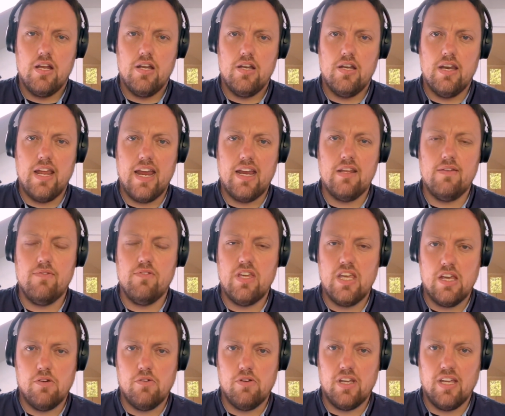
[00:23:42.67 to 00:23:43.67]
negative
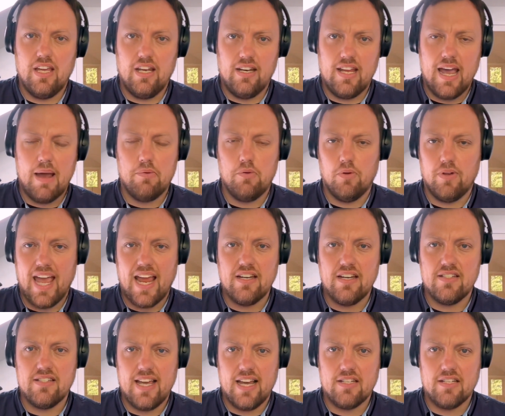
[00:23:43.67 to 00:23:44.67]
gearing and capital
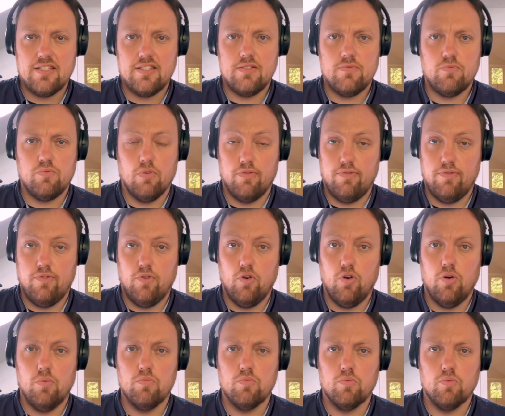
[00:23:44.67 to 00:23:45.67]
gains tax
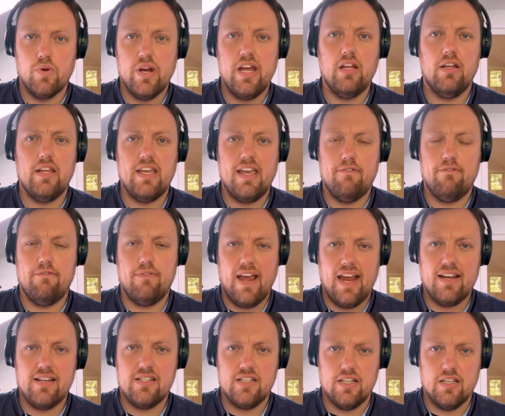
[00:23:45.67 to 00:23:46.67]
reform really
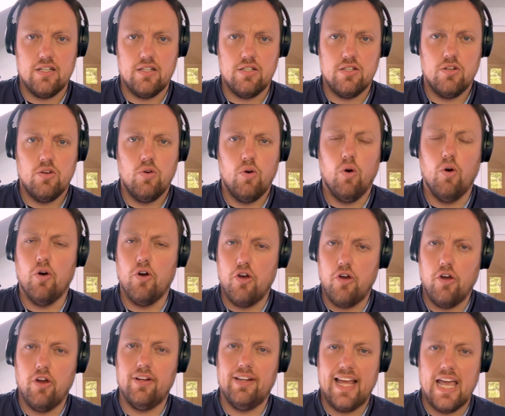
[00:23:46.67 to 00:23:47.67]
affected or
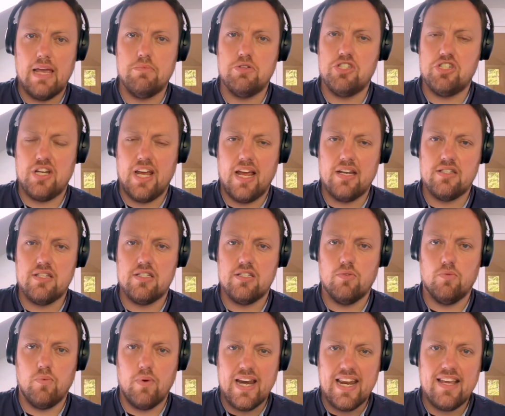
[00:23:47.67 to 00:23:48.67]
hurt Labor's chances
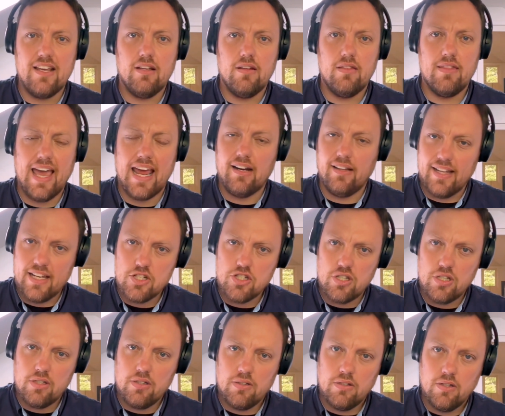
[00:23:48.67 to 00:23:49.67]
of winning that
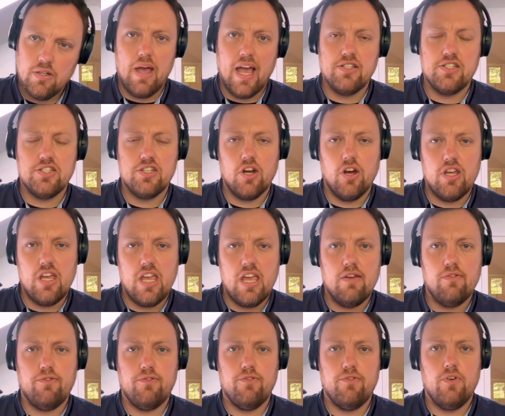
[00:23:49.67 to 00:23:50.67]
election. And so
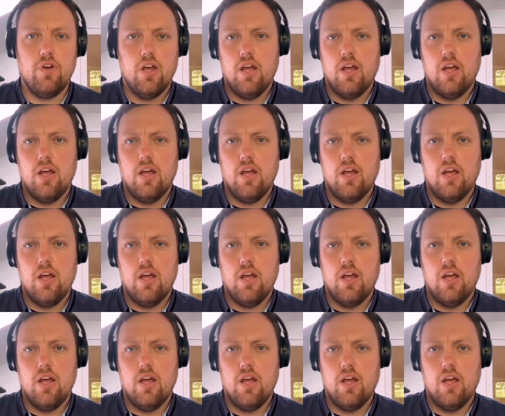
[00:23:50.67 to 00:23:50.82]
if